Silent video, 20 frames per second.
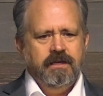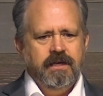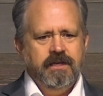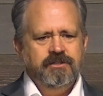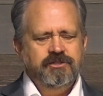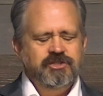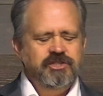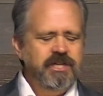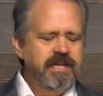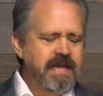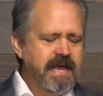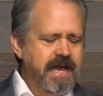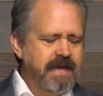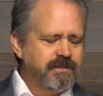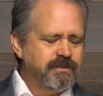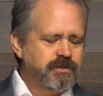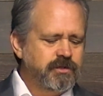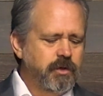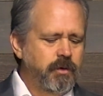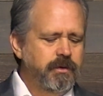And she
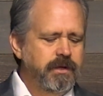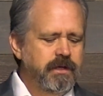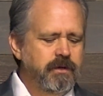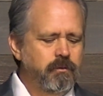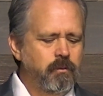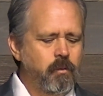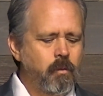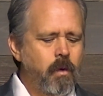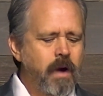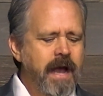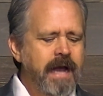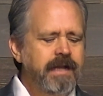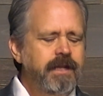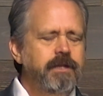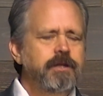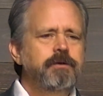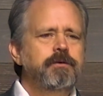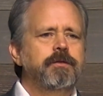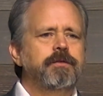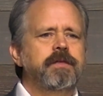asked Tony, Why
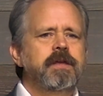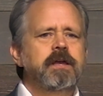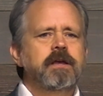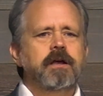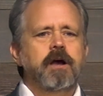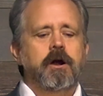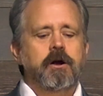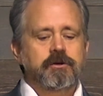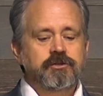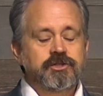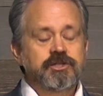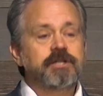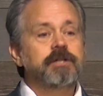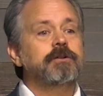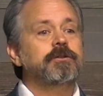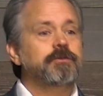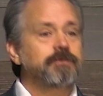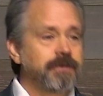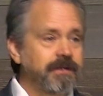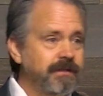do you think our
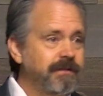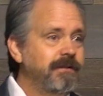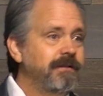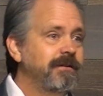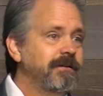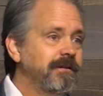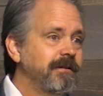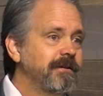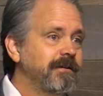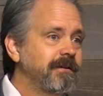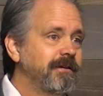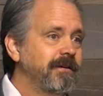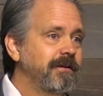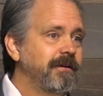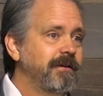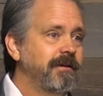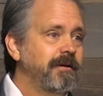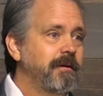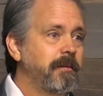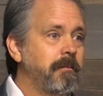children,
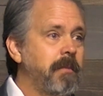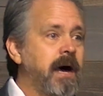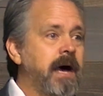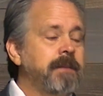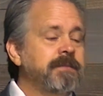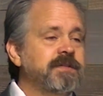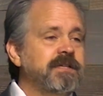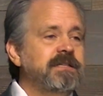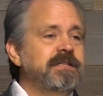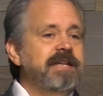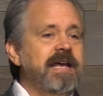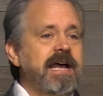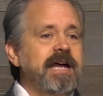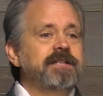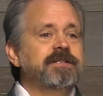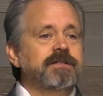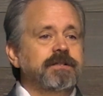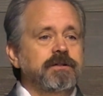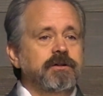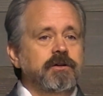moms and
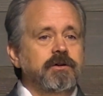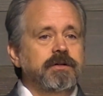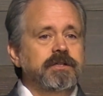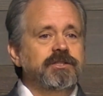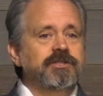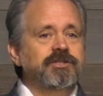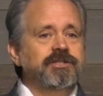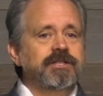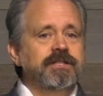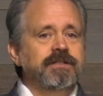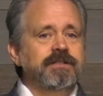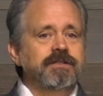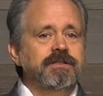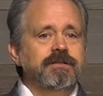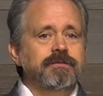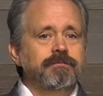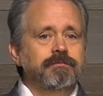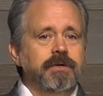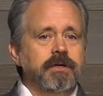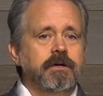dads that are
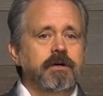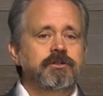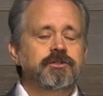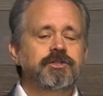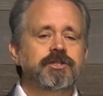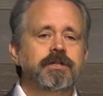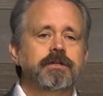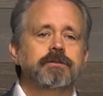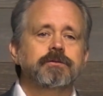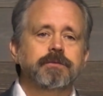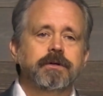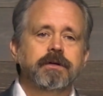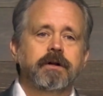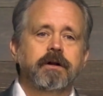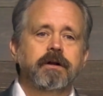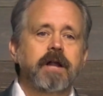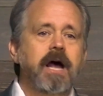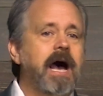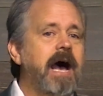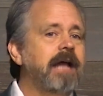Christians, but our children
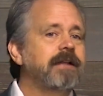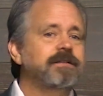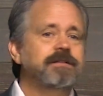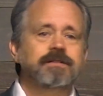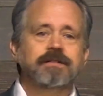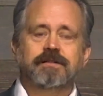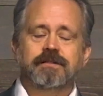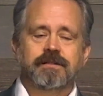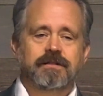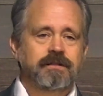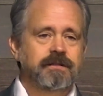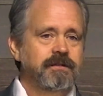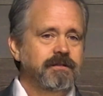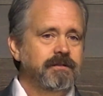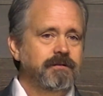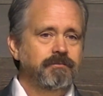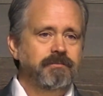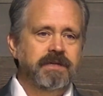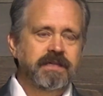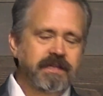are not
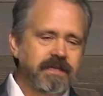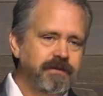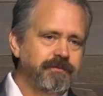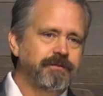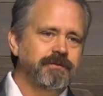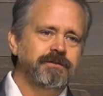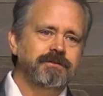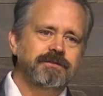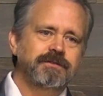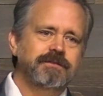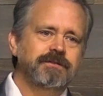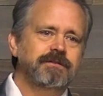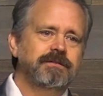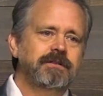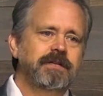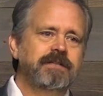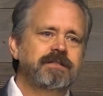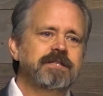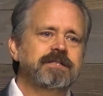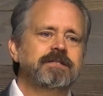believers?
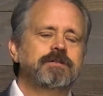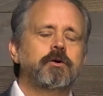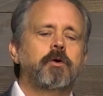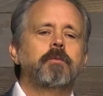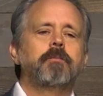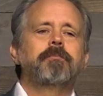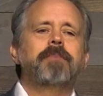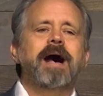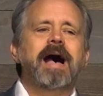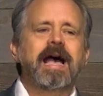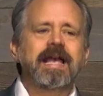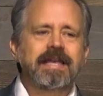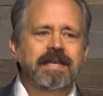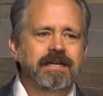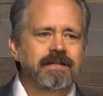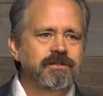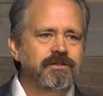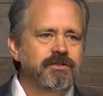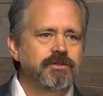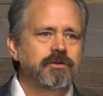They just don't buy
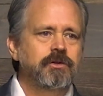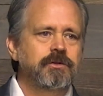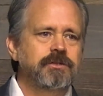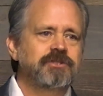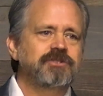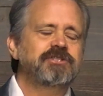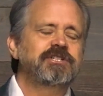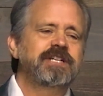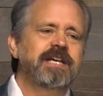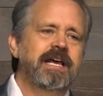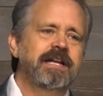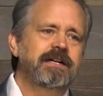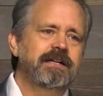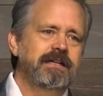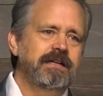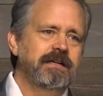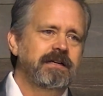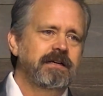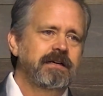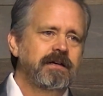into
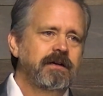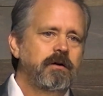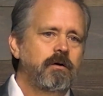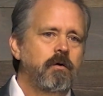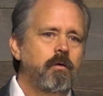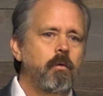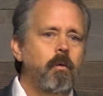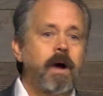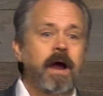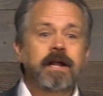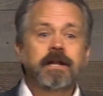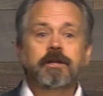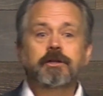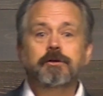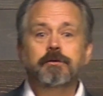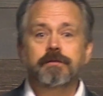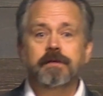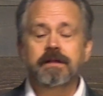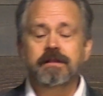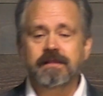Christianity. Why do
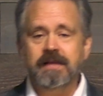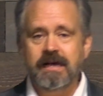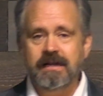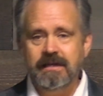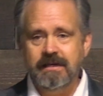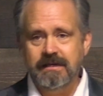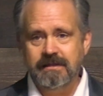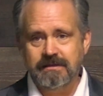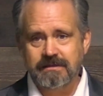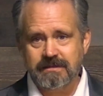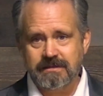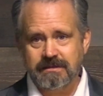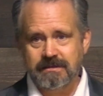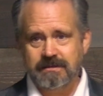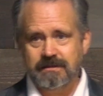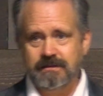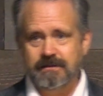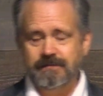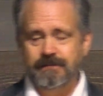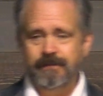you think that
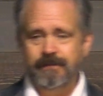is?